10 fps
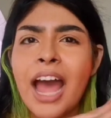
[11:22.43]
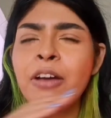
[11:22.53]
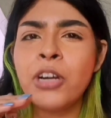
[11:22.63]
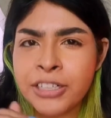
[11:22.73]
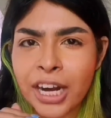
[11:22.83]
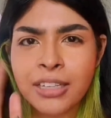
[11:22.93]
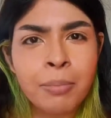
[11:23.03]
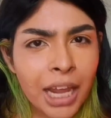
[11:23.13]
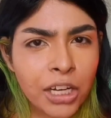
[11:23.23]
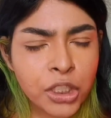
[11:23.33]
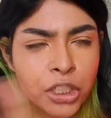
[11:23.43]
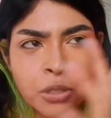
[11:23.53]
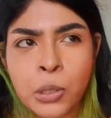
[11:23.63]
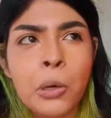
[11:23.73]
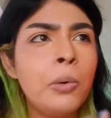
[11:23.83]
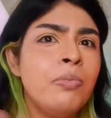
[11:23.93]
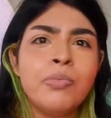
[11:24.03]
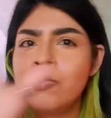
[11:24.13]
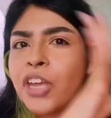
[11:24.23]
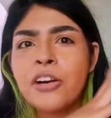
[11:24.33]
i only tried the blush so
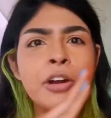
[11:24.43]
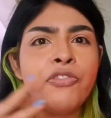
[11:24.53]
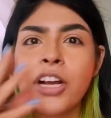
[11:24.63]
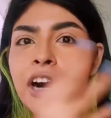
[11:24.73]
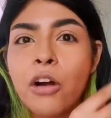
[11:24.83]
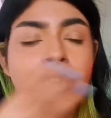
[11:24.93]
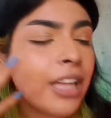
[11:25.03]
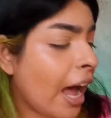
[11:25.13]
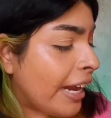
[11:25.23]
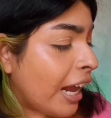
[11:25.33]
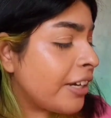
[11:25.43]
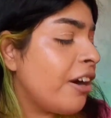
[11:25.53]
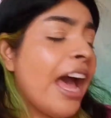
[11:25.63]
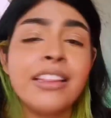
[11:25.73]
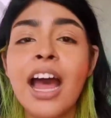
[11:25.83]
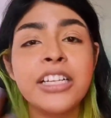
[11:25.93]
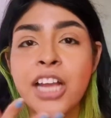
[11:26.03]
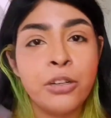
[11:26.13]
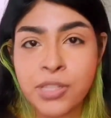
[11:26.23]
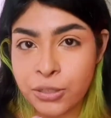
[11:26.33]
we are going to figure out the highlighter and the
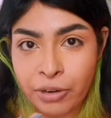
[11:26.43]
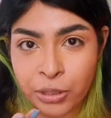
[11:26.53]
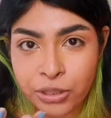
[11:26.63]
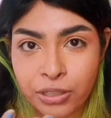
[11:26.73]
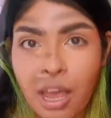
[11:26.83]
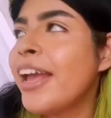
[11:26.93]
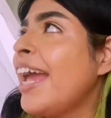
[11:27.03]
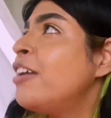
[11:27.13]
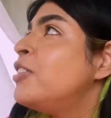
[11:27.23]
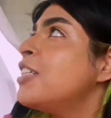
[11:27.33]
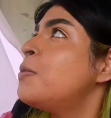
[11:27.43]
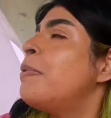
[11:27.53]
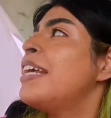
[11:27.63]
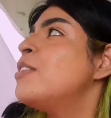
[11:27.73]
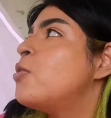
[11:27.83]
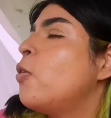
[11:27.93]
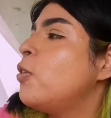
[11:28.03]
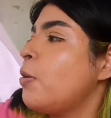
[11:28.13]
eyeshadow situation. Can you just please don't,